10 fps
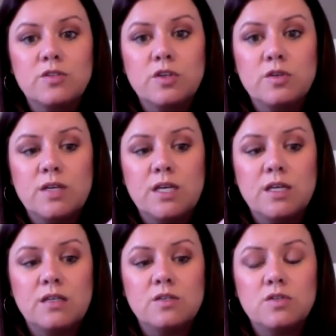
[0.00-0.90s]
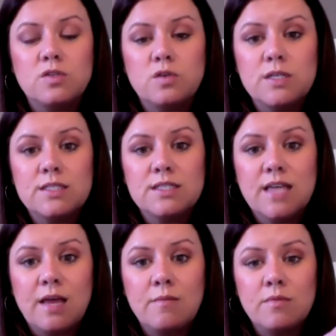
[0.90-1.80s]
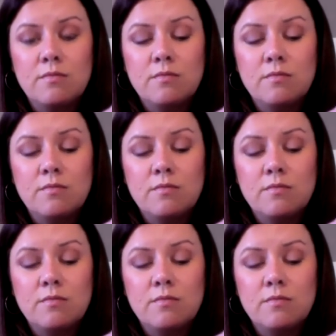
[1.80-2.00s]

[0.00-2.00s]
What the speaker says: you need the student's name,